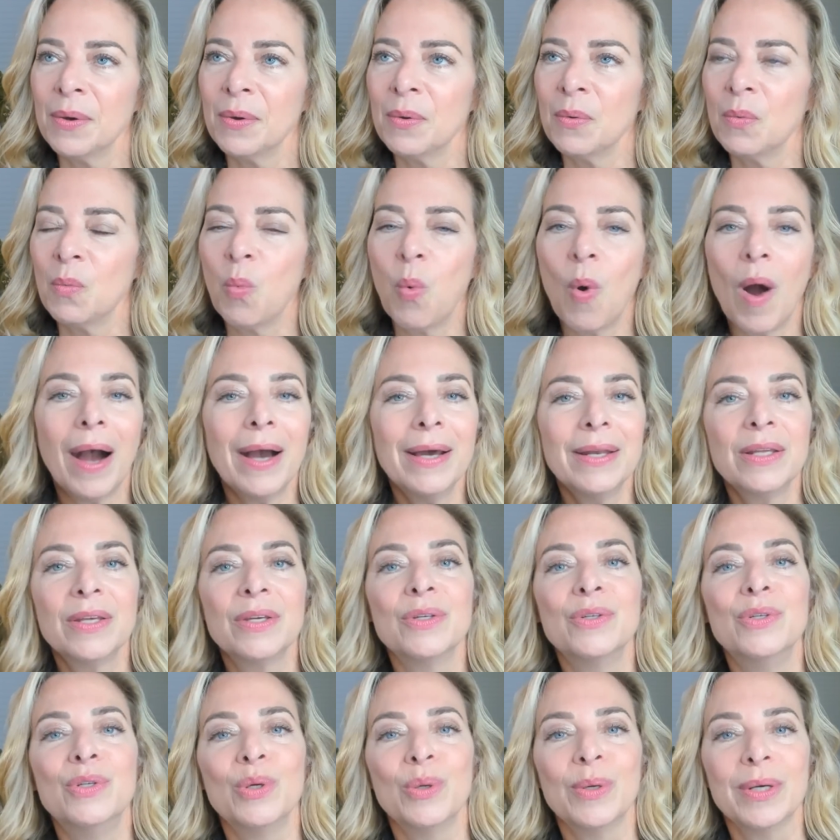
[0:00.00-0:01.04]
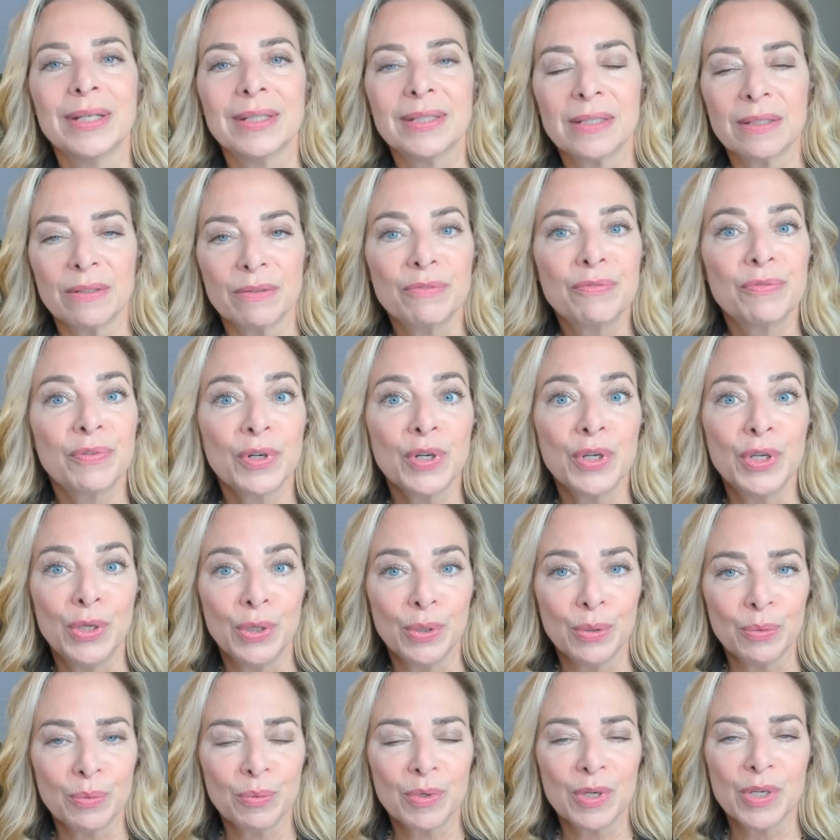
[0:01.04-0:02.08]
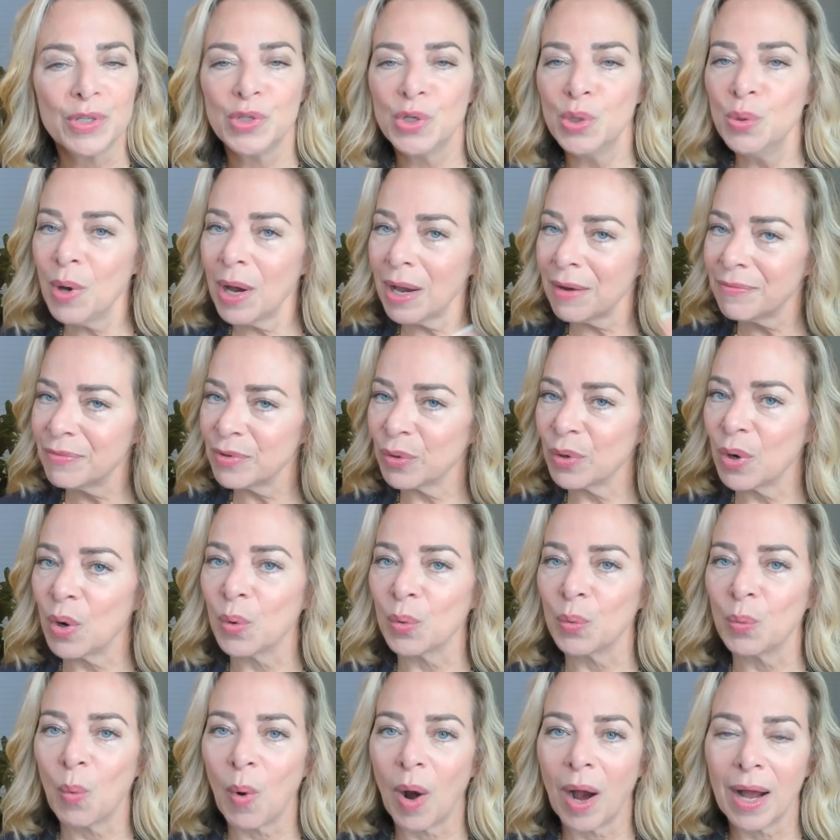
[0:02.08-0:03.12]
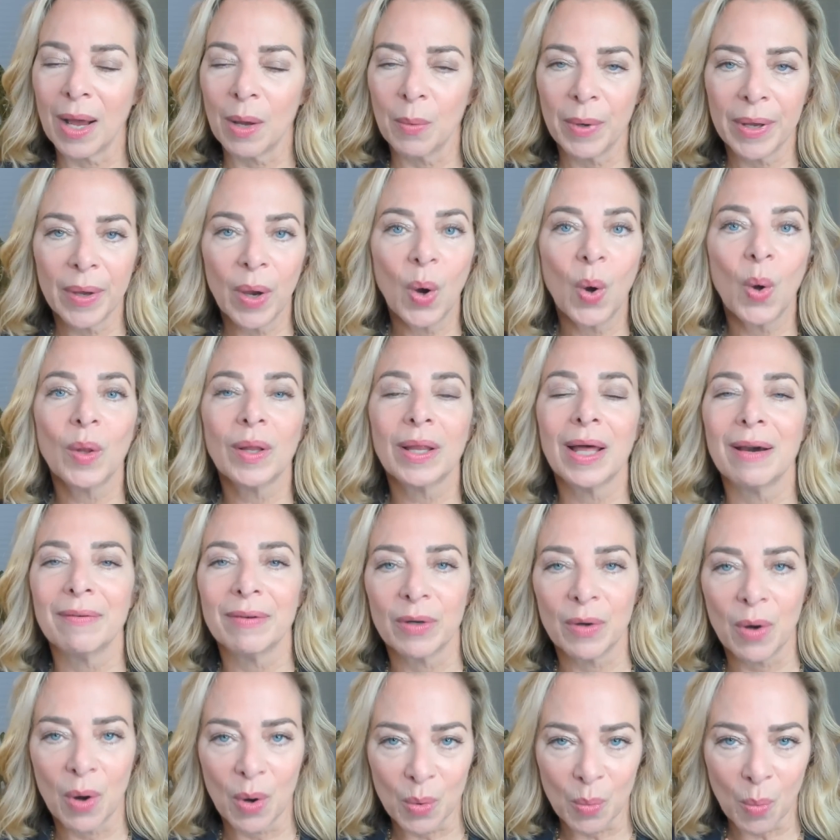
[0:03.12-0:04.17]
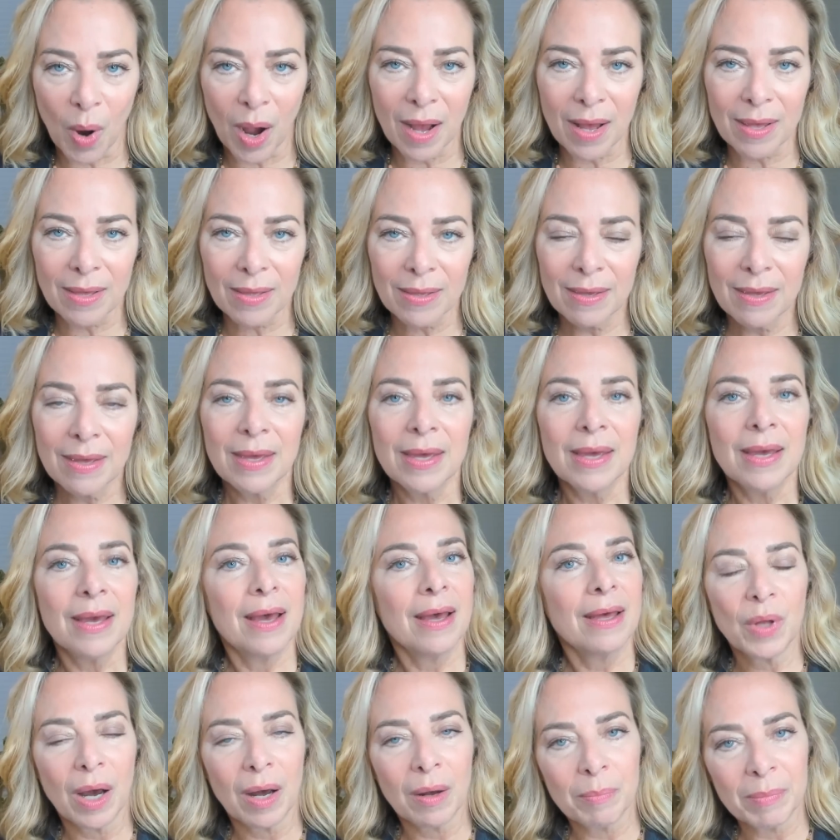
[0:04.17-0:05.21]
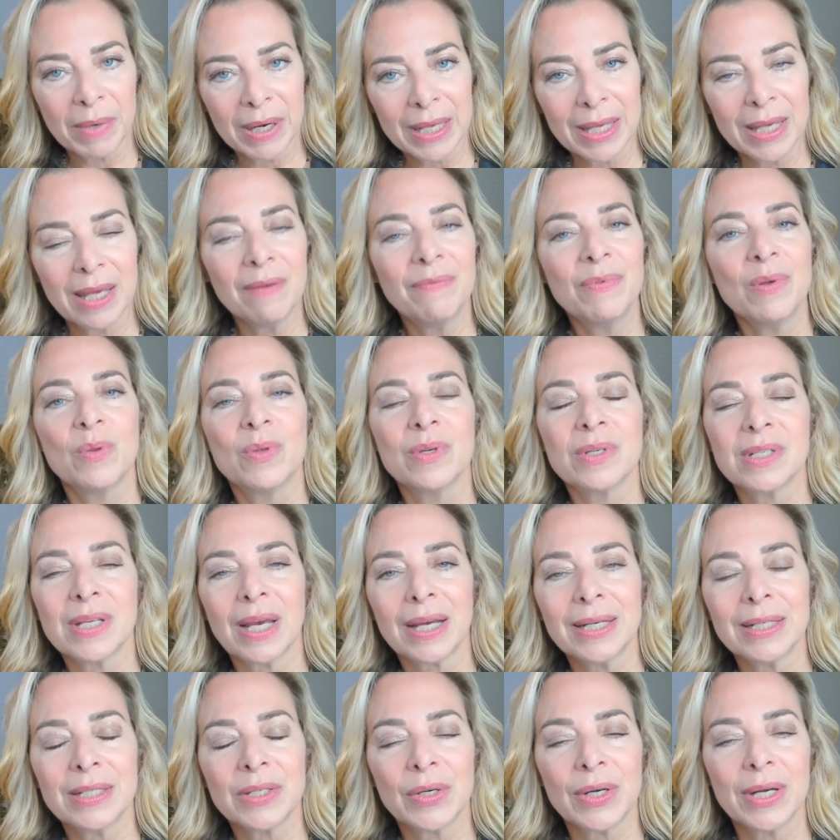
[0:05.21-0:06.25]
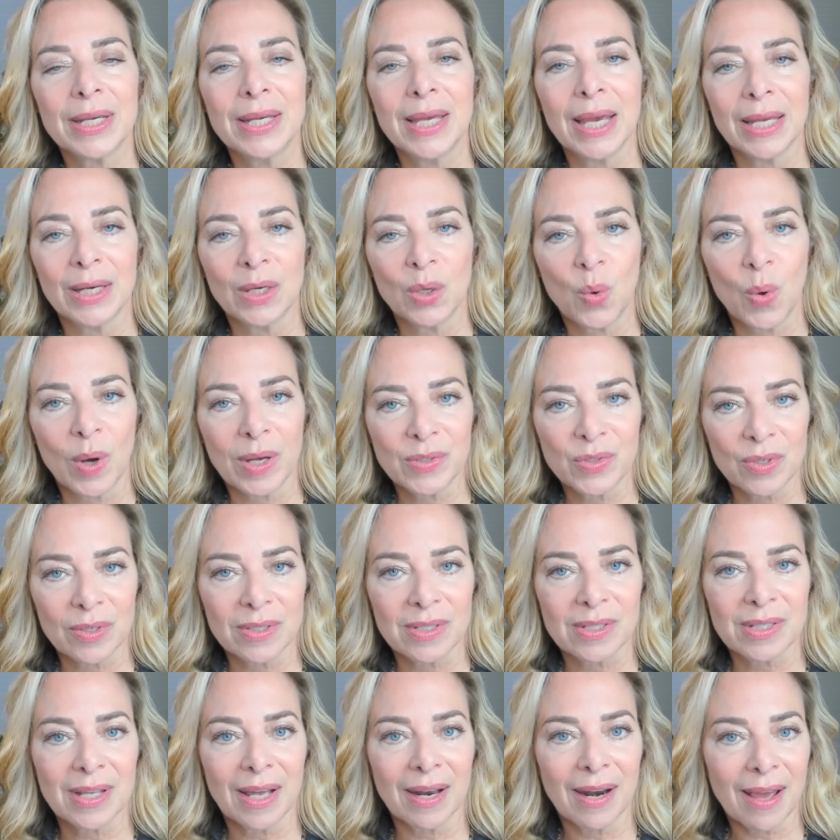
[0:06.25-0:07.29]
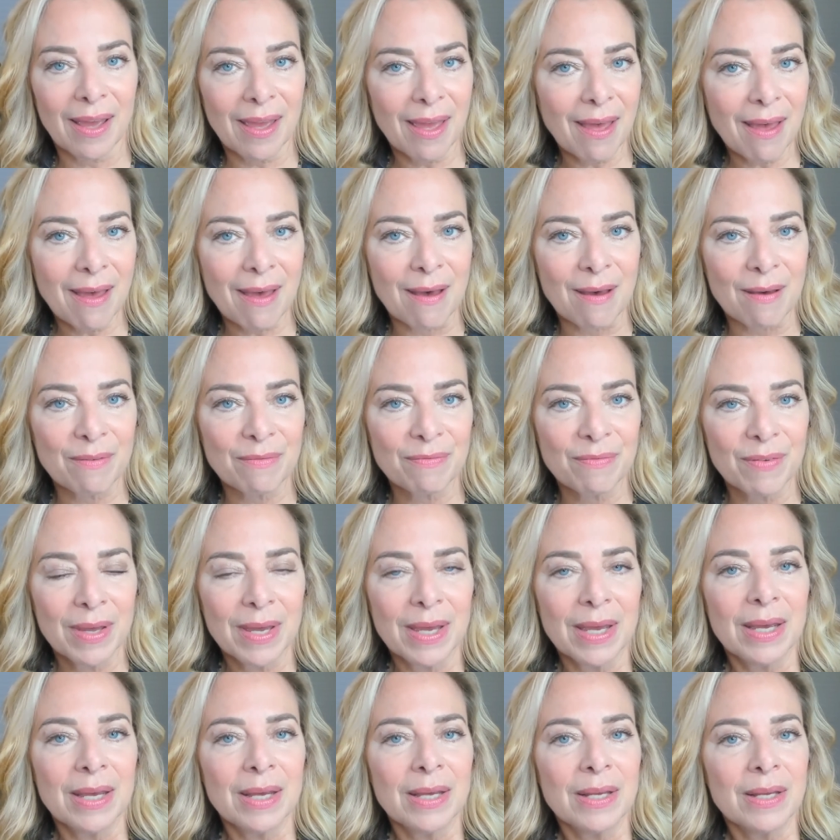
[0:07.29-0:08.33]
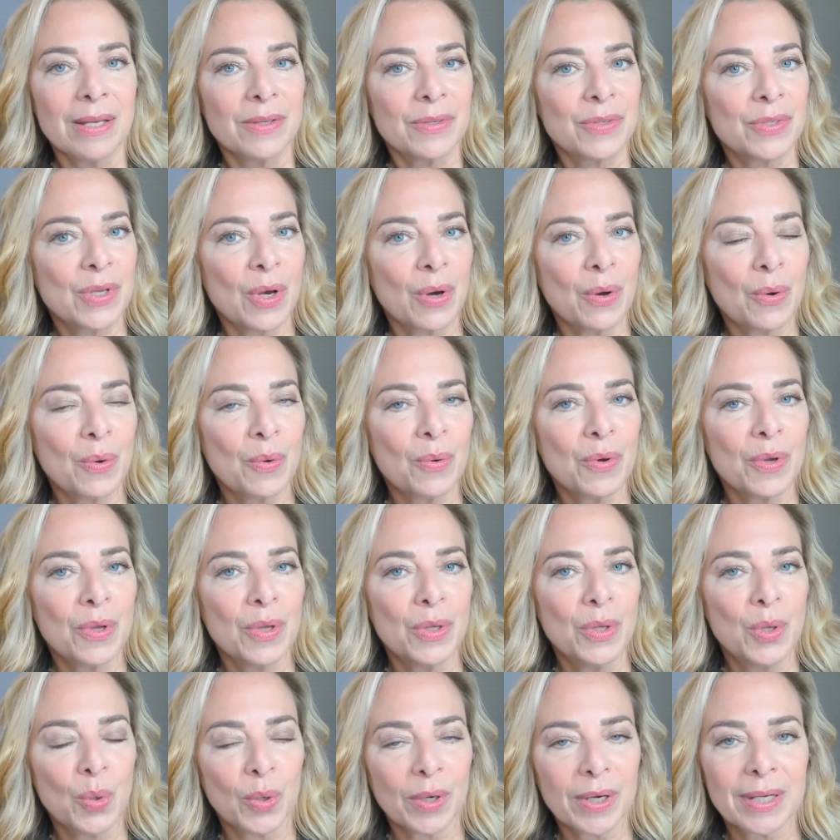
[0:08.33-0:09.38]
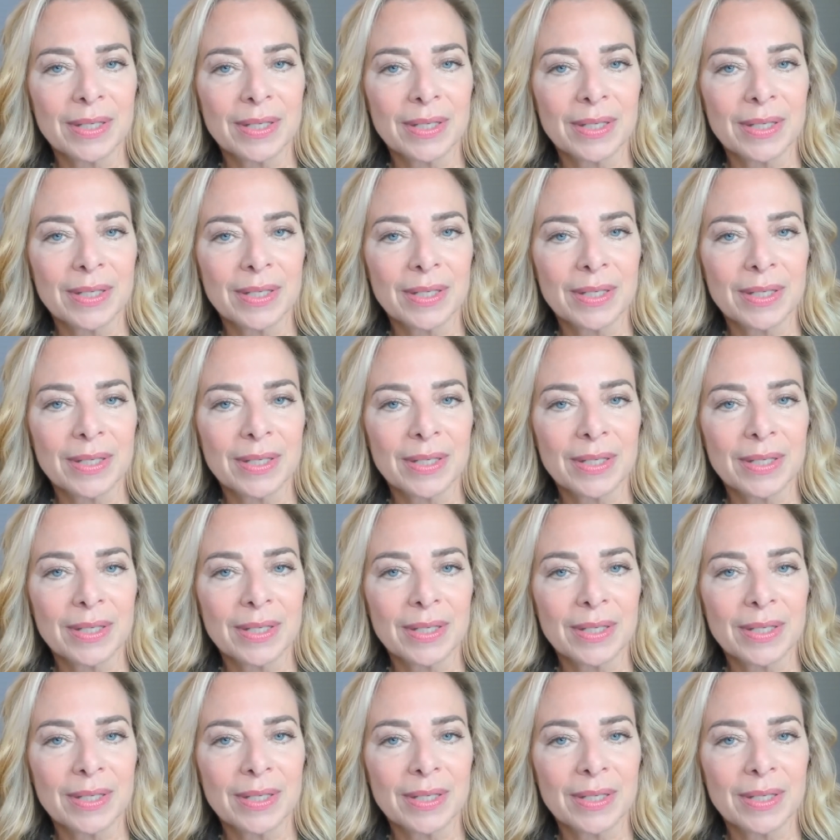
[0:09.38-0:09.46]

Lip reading: why do you do it for you? Because you have your own why. We all have our own why. I'm going to give you the secondary gain questions that I have. So you're